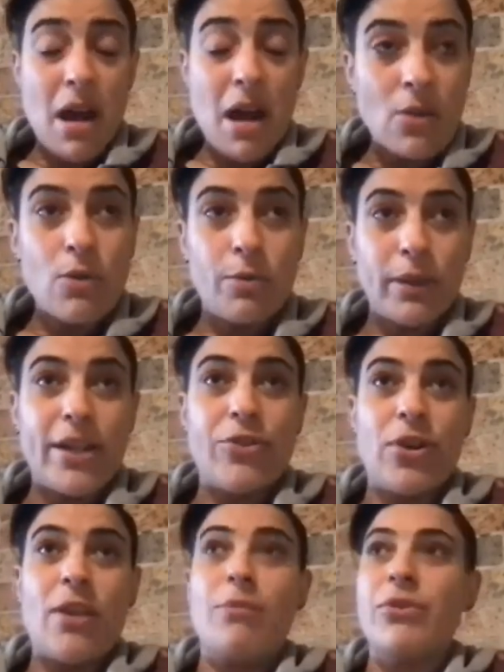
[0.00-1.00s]
uncle played
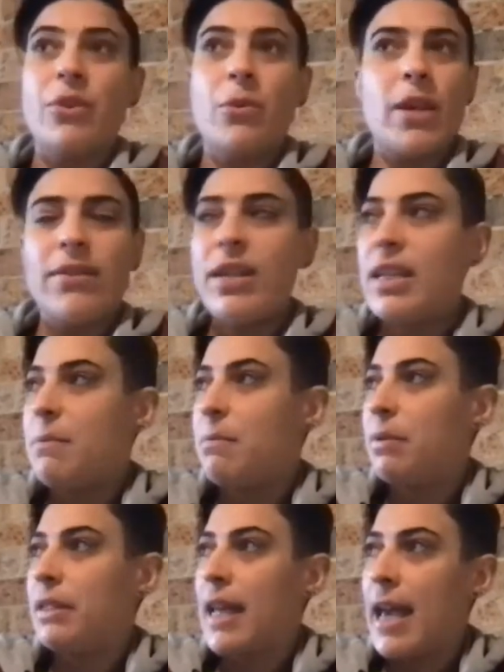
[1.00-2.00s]
drums, so whenever he
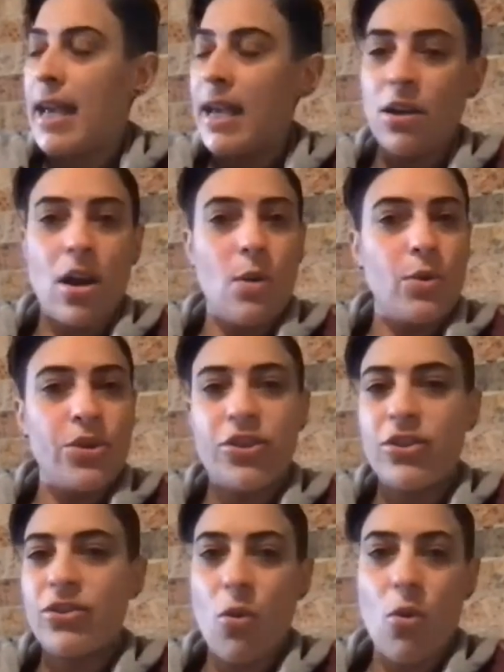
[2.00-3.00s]
played, I was
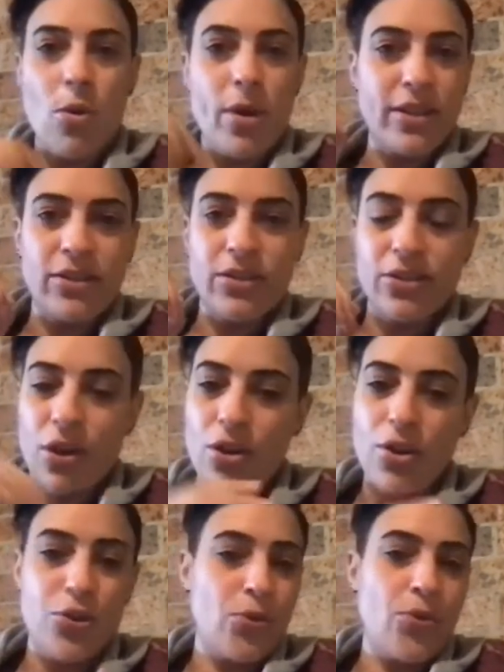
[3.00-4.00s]
just always
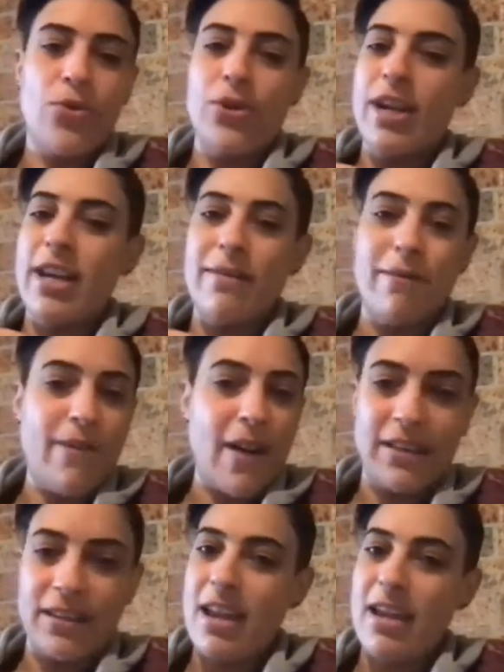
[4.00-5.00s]
so drawn in and
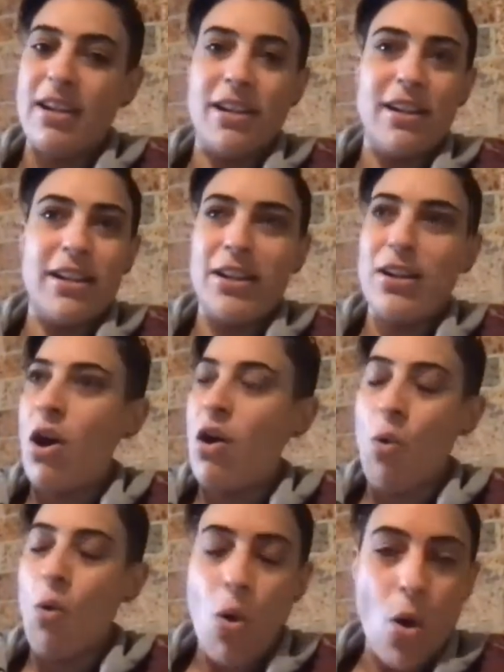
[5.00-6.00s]
fascinated, and I
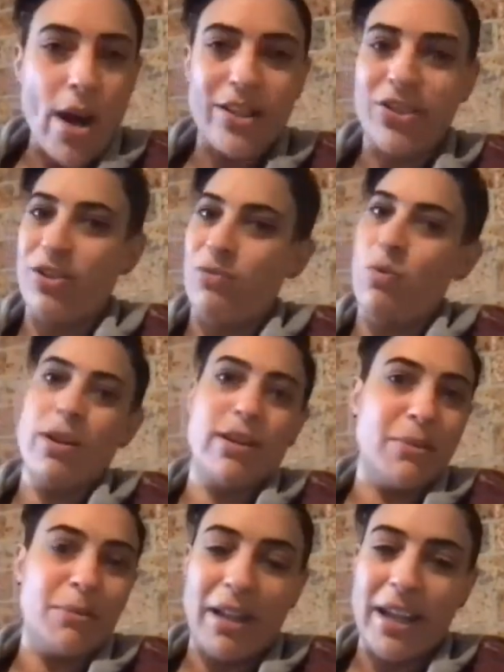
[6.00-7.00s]
always just
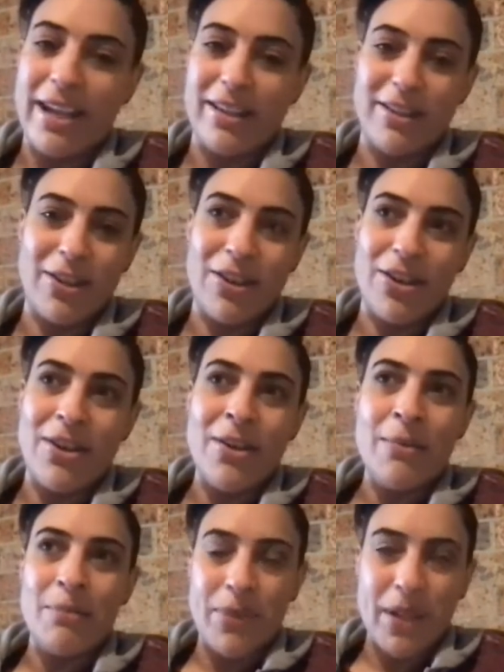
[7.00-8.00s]
wanted to play. So
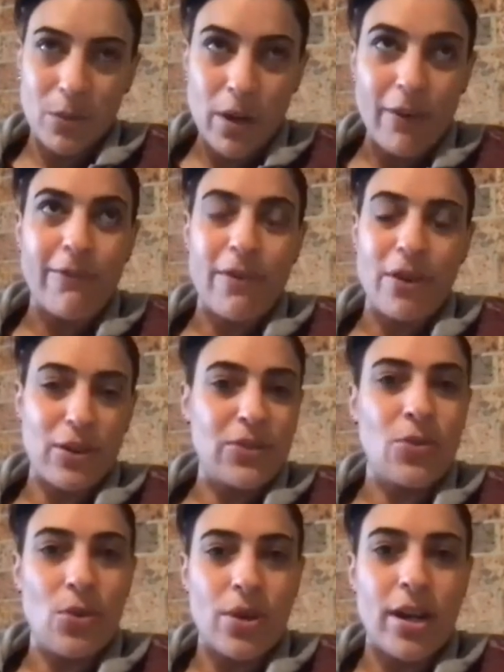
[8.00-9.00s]
that's where I
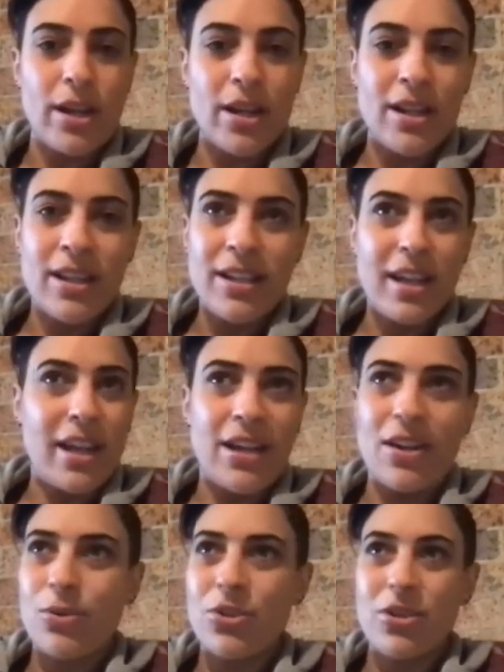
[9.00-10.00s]
first saw it, and
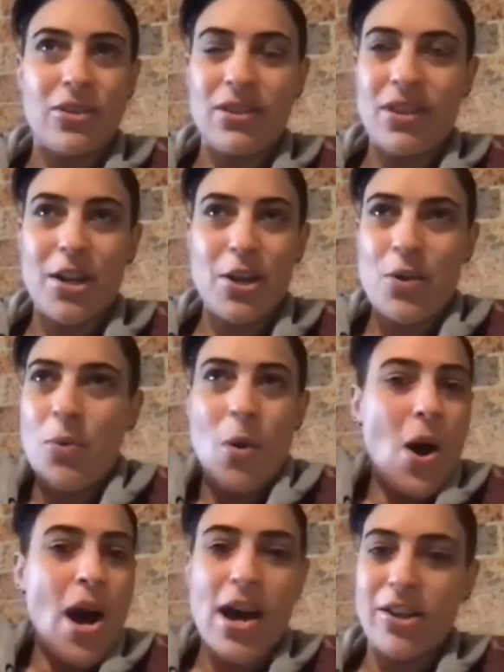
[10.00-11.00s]
I was just, I don't know
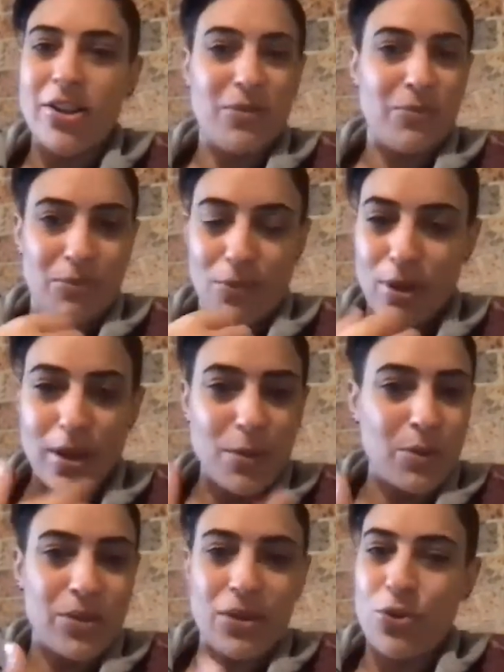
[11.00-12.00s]
why, I just really was so